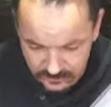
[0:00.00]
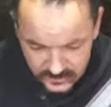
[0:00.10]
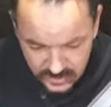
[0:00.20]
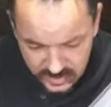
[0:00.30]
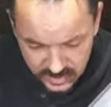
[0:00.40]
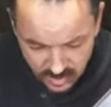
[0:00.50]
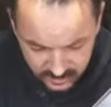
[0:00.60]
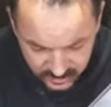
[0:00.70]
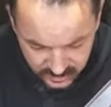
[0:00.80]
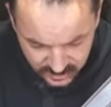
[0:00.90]
So it's not
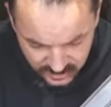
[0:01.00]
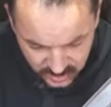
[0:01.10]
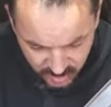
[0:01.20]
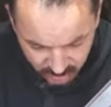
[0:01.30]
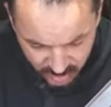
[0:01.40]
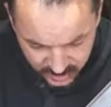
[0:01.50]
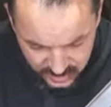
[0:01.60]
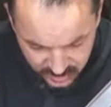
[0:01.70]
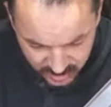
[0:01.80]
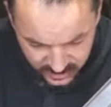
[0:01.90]
rocket
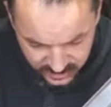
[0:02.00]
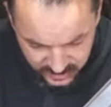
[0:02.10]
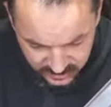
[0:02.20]
science.